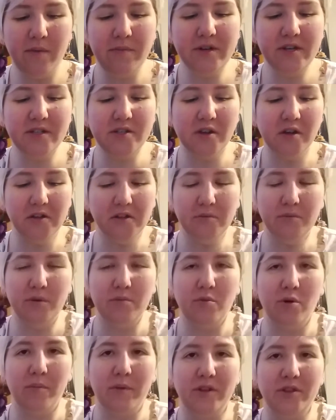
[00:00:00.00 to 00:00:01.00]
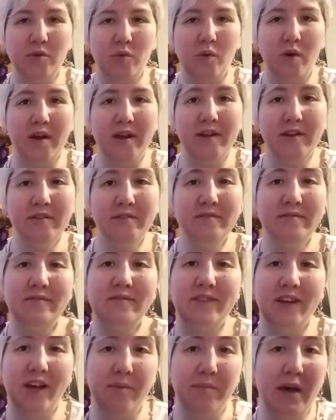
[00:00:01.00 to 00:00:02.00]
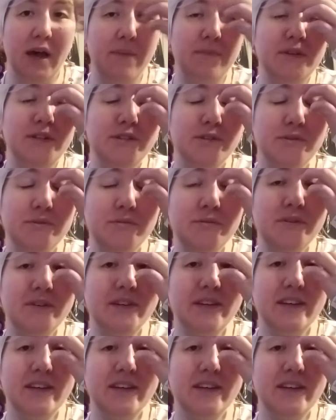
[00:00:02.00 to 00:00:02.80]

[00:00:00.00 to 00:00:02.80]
me to talk a little bit more about the wine, I'm happy to.